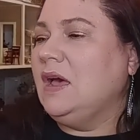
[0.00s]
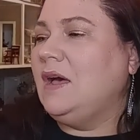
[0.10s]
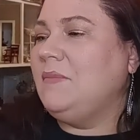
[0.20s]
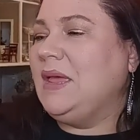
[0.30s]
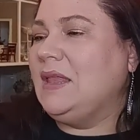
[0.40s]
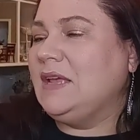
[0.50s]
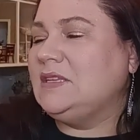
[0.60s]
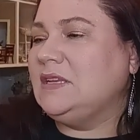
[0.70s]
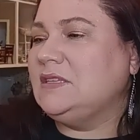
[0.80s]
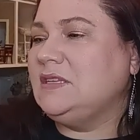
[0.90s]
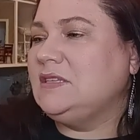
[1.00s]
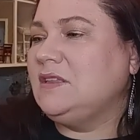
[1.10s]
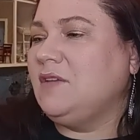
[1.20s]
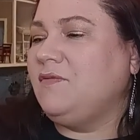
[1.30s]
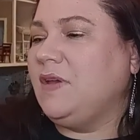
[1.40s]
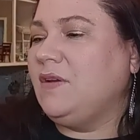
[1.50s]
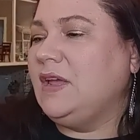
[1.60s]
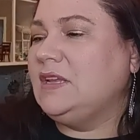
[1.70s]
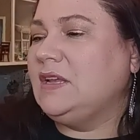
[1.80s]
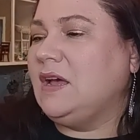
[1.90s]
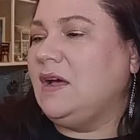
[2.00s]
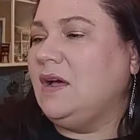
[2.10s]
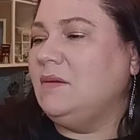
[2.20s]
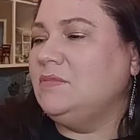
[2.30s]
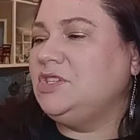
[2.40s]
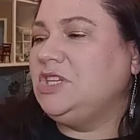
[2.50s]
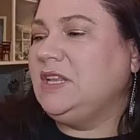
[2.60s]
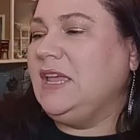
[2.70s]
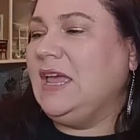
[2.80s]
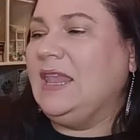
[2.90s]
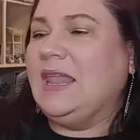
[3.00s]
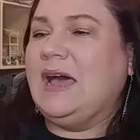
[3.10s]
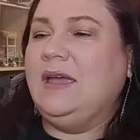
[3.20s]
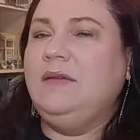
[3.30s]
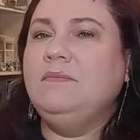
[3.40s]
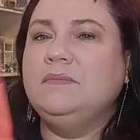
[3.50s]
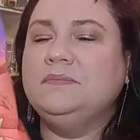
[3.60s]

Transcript: Um, he likes these. These are the Feria um, chili and lime.